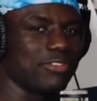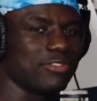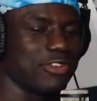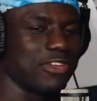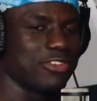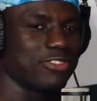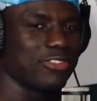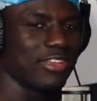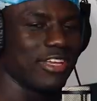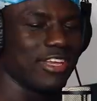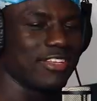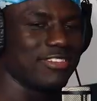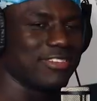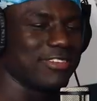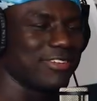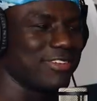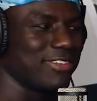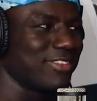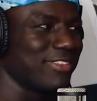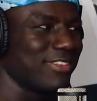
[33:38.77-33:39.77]
traditional
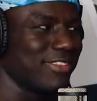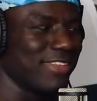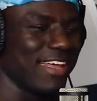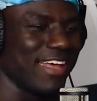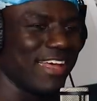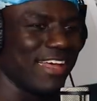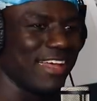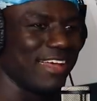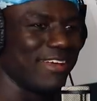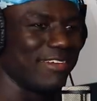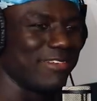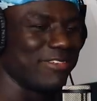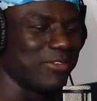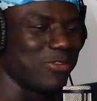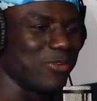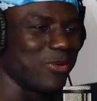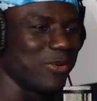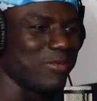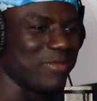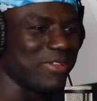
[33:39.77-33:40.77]
answer. Uh,
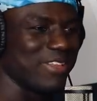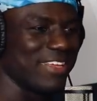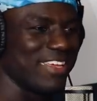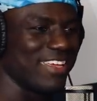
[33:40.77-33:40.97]
normally.